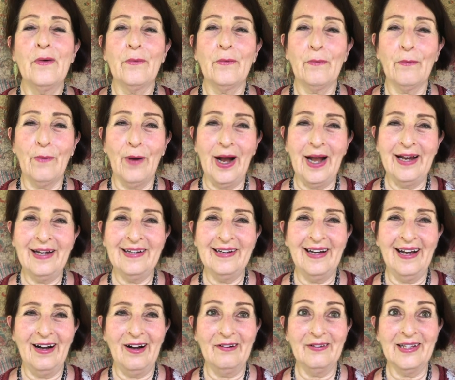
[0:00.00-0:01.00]
right
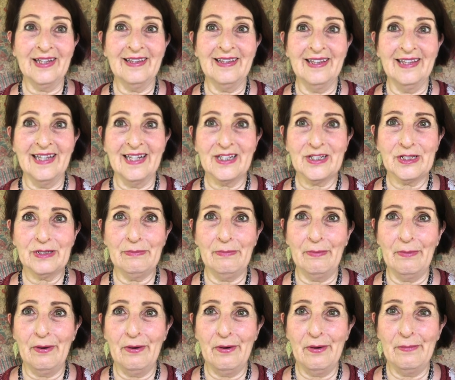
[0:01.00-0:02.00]
now in this
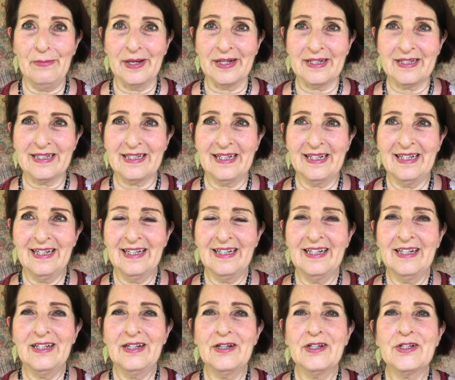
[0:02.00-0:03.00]
moment.
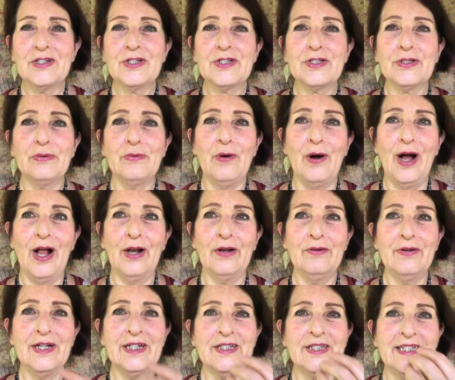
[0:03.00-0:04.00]
Swallow
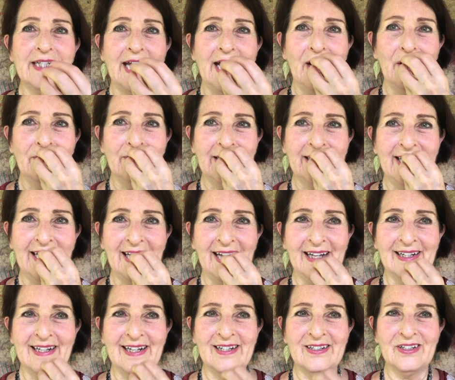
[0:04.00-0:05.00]
it down
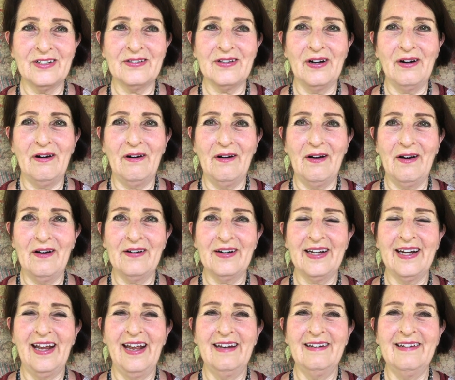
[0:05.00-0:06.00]
again into the heart
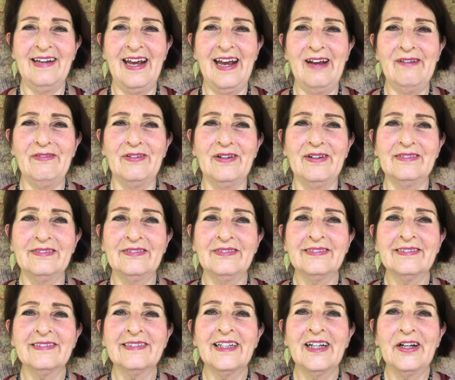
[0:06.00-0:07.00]
and navel.
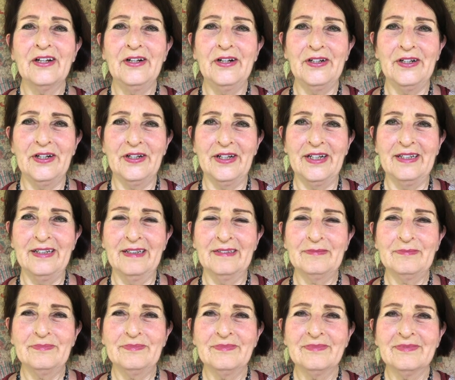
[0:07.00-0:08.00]
Good.
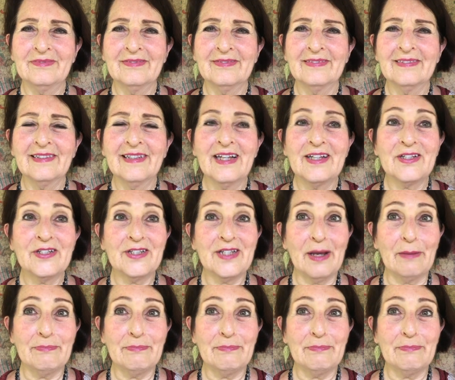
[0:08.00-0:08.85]
Step